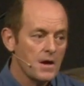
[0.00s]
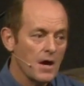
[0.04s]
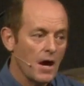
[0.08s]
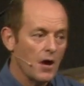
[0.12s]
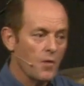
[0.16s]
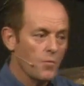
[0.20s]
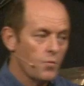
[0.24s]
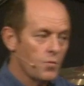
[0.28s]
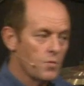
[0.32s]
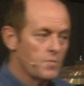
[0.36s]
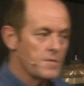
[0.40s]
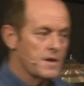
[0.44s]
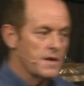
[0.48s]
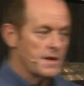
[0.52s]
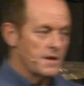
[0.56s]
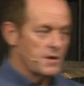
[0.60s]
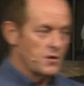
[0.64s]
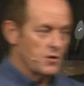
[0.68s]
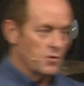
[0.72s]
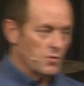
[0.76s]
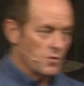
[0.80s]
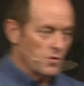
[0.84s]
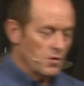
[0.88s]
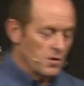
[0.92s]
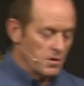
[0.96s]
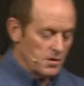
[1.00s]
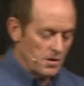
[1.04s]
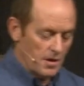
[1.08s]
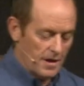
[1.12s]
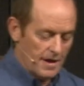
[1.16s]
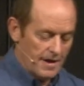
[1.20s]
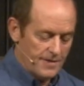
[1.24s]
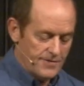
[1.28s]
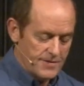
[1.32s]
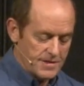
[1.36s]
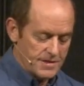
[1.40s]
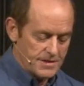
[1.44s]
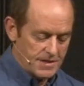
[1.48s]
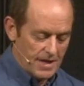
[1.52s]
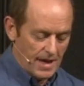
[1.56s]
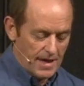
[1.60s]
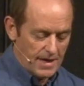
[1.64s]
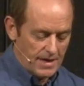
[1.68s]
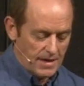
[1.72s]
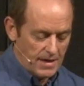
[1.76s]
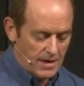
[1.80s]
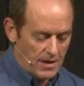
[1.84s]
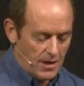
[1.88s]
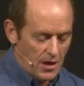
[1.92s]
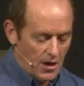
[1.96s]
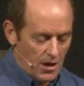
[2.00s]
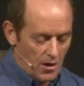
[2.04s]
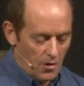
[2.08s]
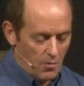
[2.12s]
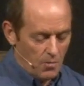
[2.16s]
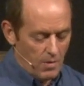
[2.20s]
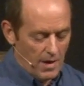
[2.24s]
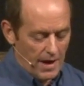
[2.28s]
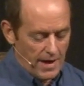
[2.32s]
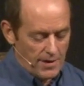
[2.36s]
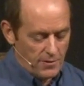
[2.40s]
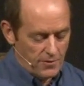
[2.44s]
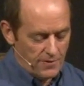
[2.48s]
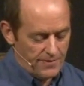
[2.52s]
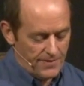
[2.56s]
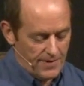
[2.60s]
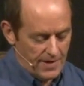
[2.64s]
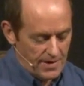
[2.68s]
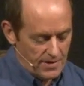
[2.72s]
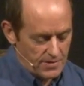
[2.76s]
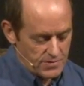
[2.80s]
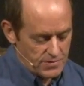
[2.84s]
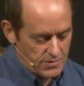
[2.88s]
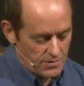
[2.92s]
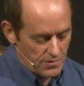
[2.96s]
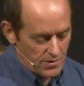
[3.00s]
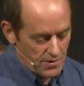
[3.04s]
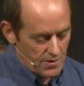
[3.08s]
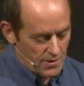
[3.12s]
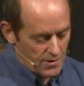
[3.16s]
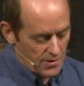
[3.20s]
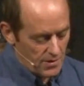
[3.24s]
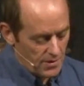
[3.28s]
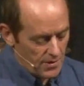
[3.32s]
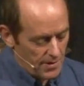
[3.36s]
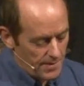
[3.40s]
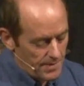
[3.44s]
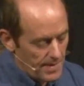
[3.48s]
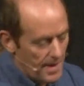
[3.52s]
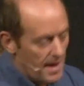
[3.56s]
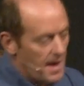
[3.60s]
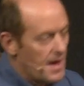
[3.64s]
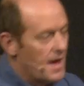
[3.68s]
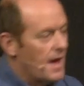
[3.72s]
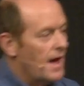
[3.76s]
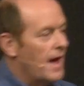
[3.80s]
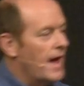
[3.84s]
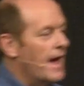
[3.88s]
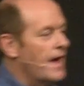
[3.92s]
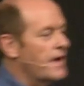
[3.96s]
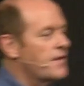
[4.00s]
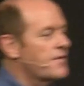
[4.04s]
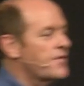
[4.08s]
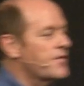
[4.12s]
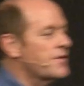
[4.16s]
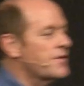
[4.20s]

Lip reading: woman in your life that's taking away your focus on her. And